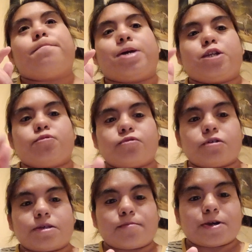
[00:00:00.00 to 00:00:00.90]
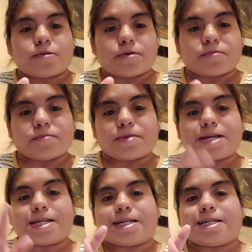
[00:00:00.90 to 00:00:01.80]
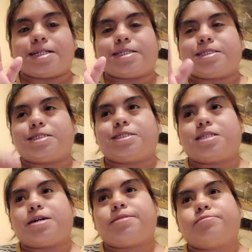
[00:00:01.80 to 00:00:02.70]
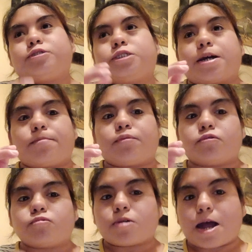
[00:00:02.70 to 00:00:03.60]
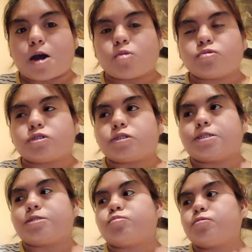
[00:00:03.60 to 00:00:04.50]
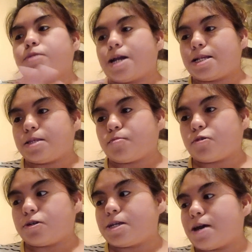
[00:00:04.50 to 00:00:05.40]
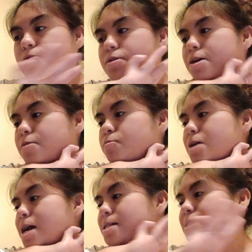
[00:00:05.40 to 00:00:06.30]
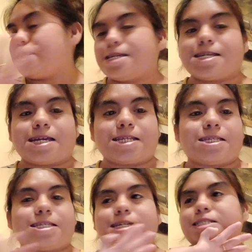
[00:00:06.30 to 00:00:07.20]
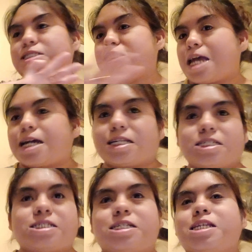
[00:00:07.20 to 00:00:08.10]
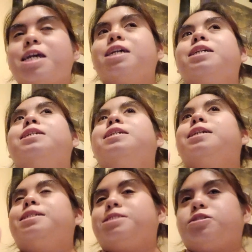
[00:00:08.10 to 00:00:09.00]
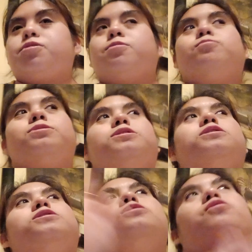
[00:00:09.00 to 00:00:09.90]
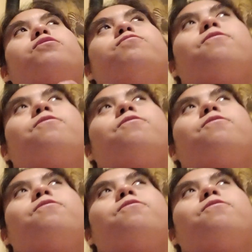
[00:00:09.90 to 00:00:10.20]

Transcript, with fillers: menudo that my grandma made and some champurrado. So that's what we had in the morning. After that, we, I didn't eat anything, snack anything until I went to the store